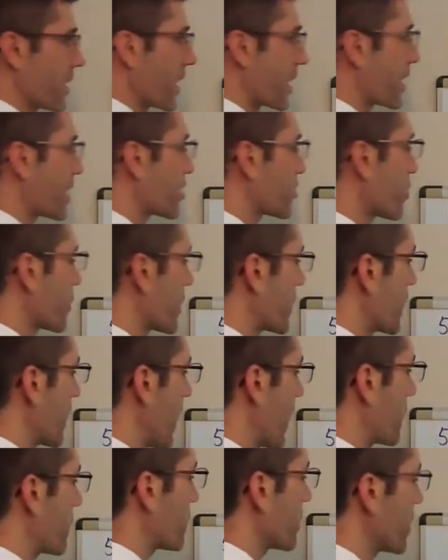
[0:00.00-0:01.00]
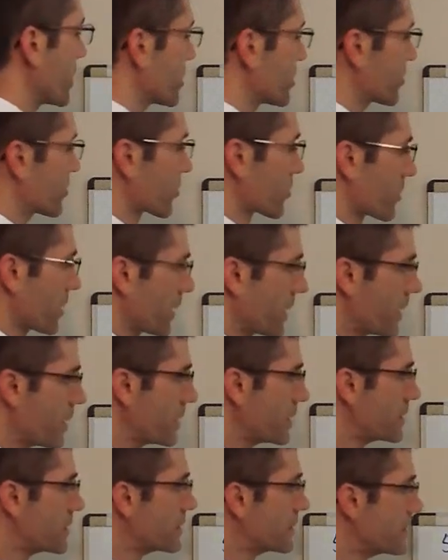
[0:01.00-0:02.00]
like it. 29 plus
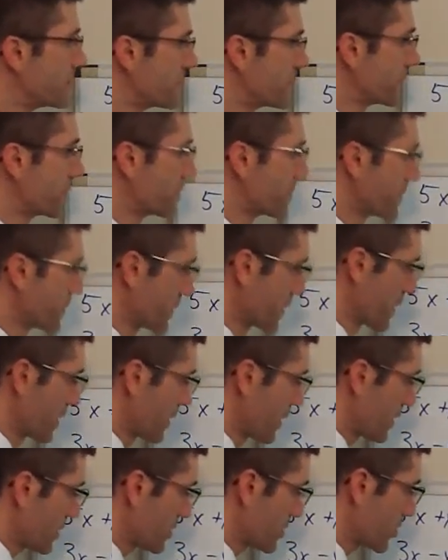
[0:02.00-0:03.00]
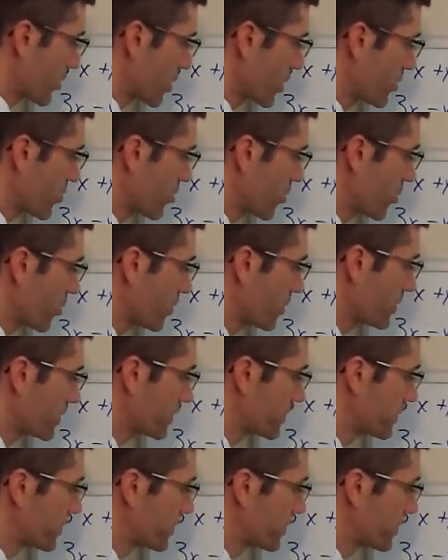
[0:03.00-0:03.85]
3 is 32.